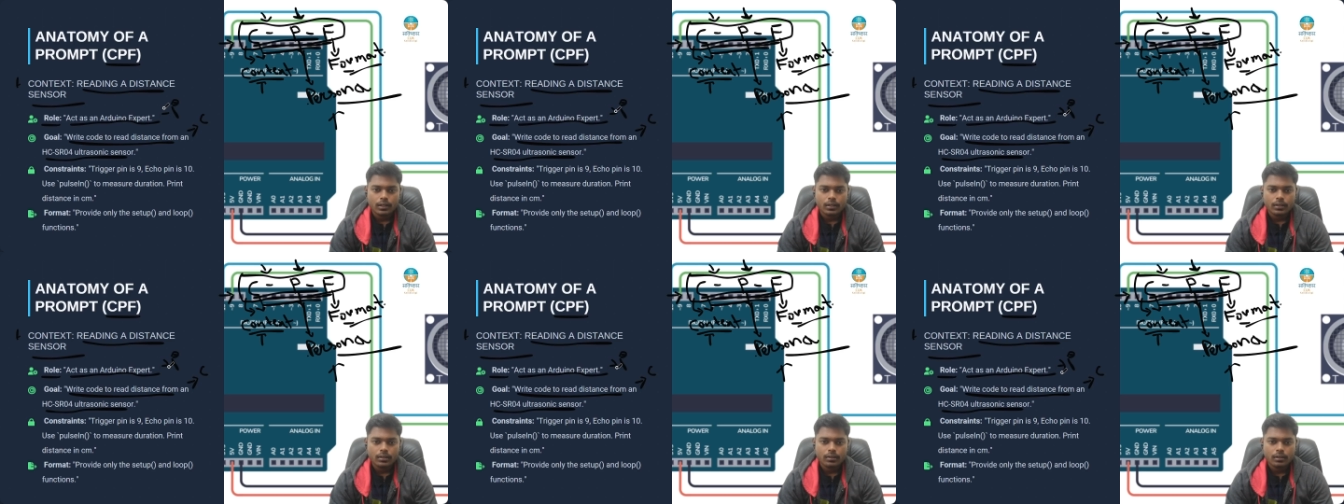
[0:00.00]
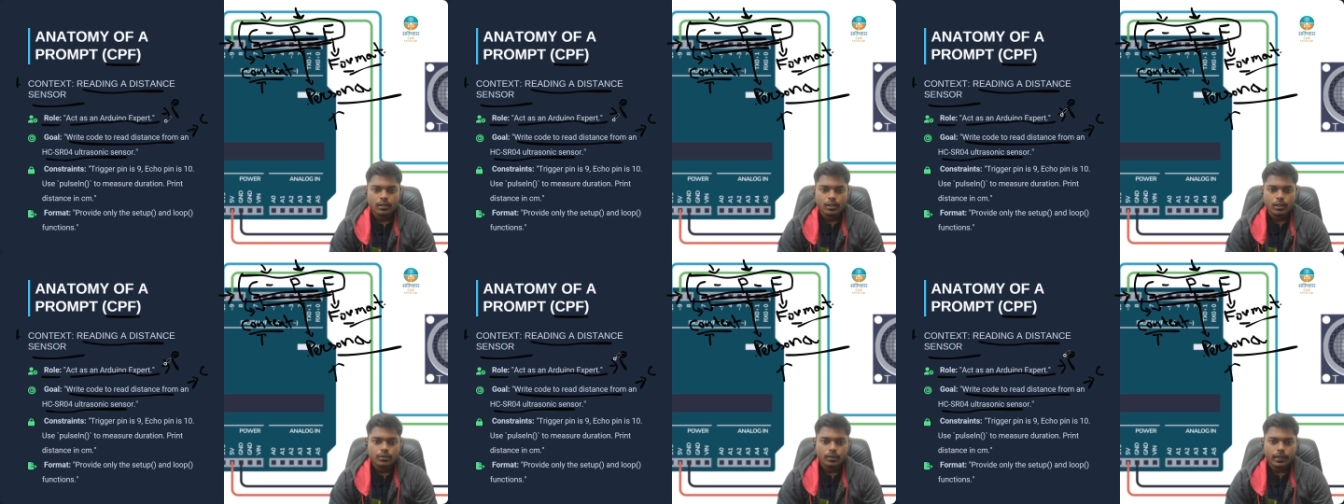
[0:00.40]
Right.
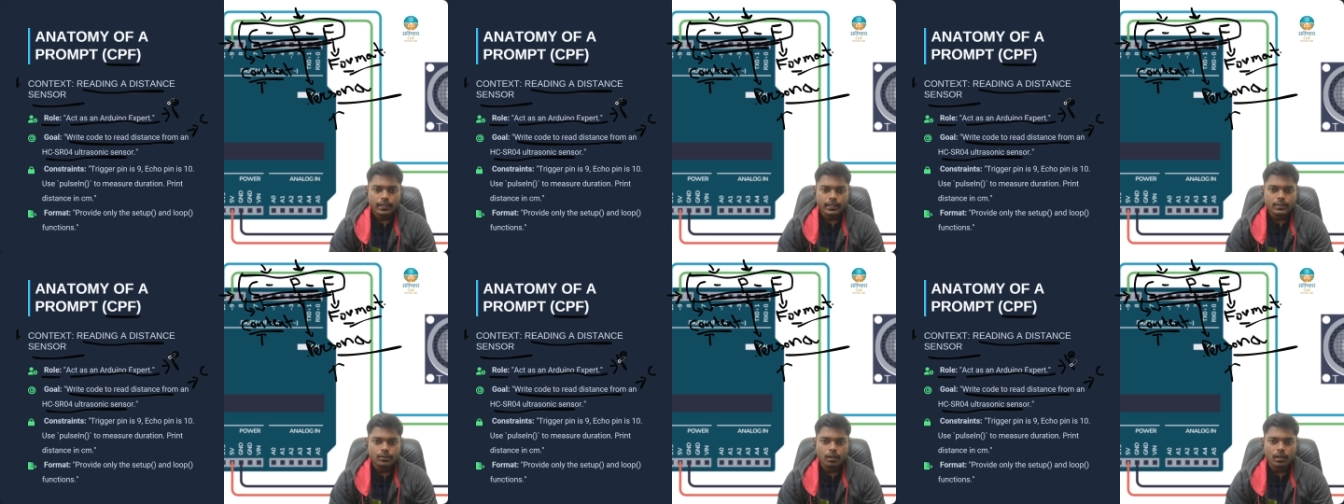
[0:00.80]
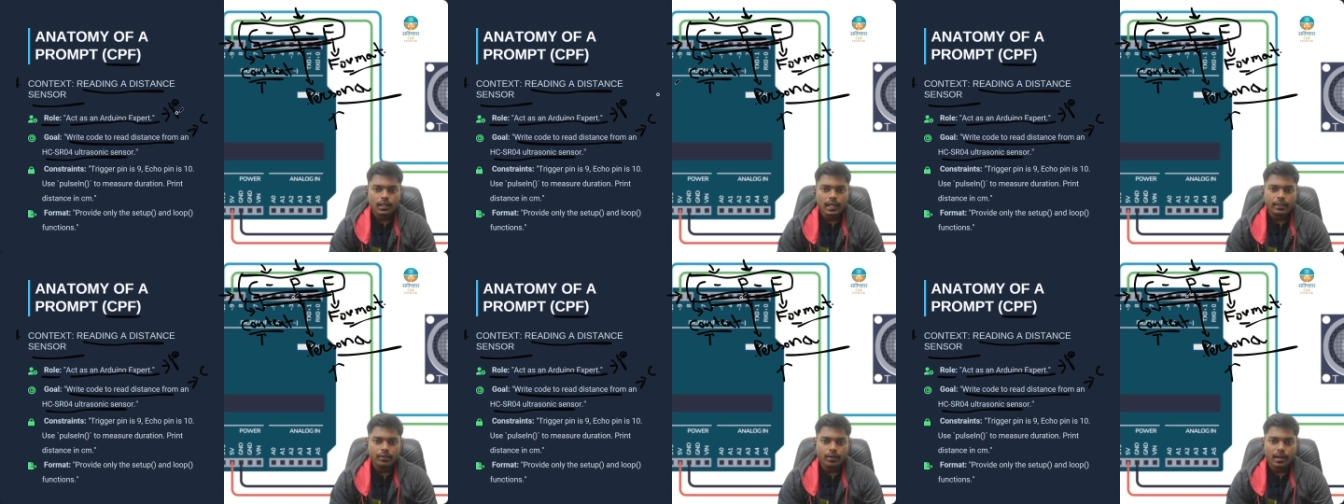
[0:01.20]
So it's
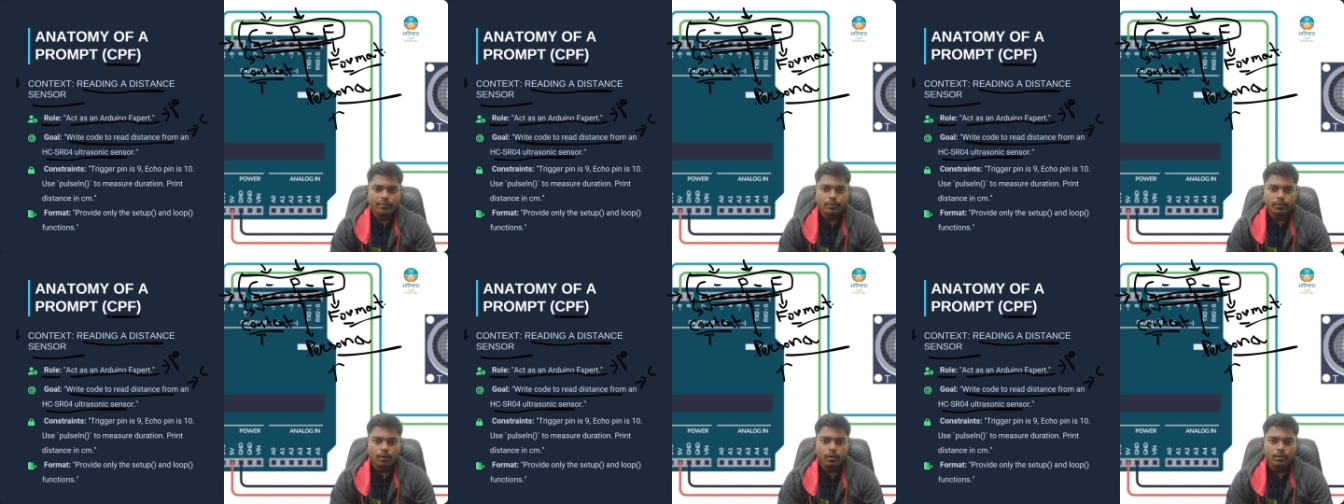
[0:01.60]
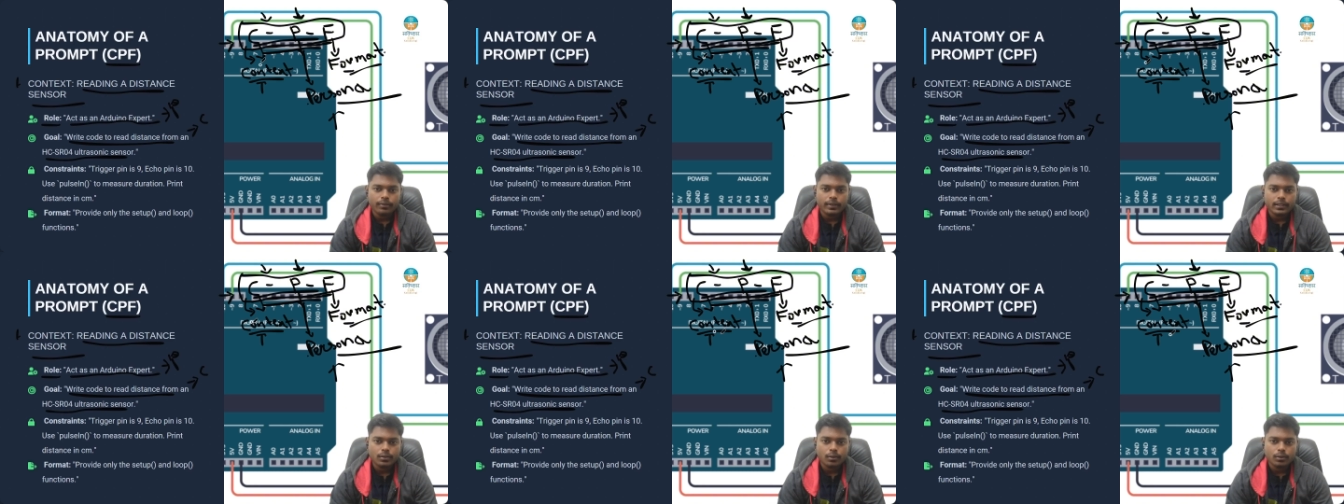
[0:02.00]
not like you have to
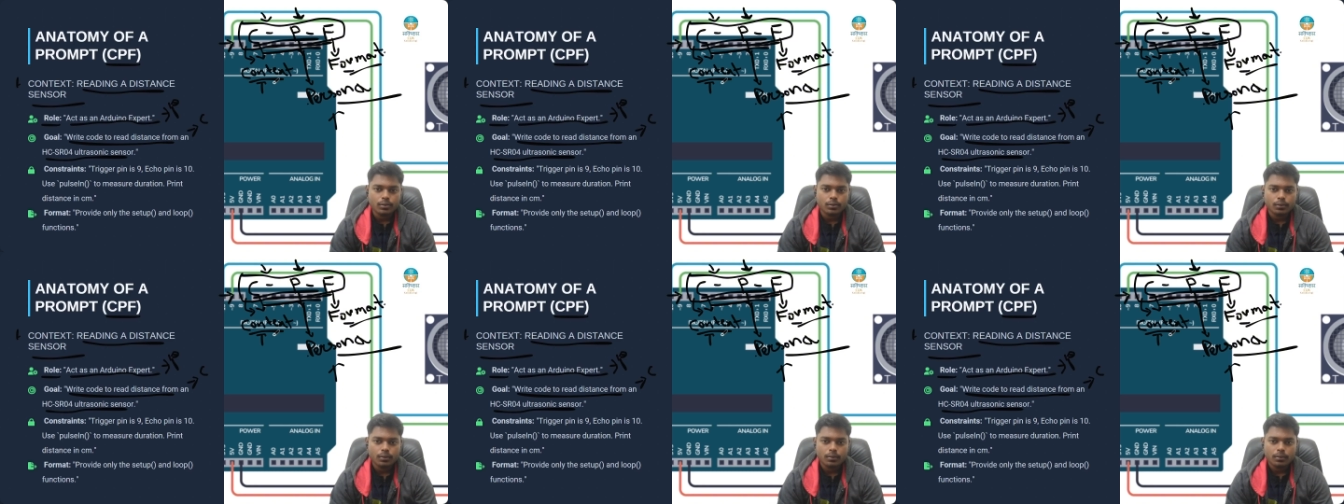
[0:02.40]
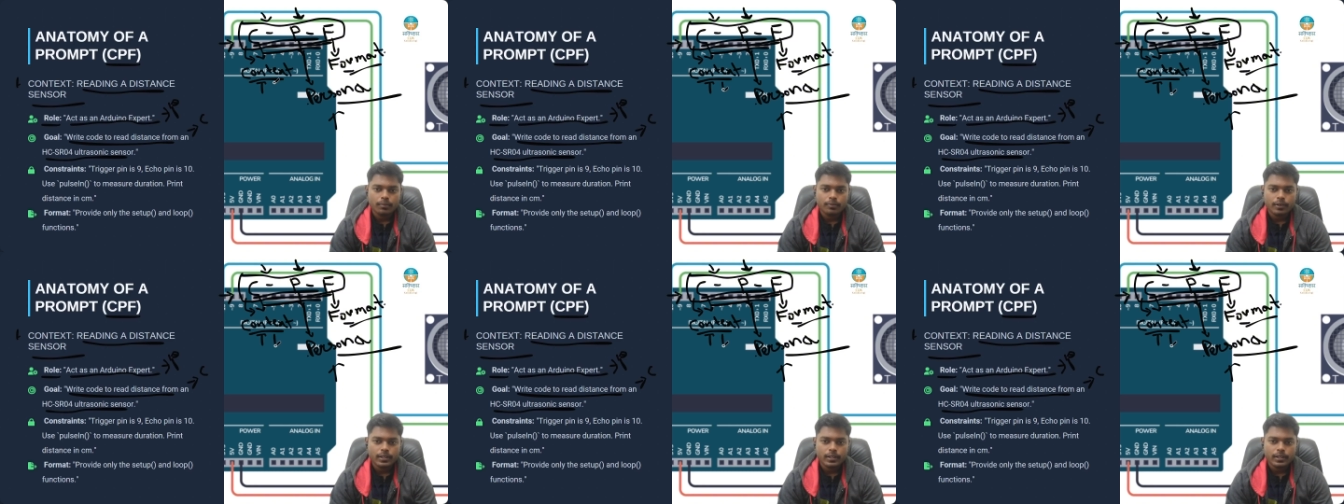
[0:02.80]
always go through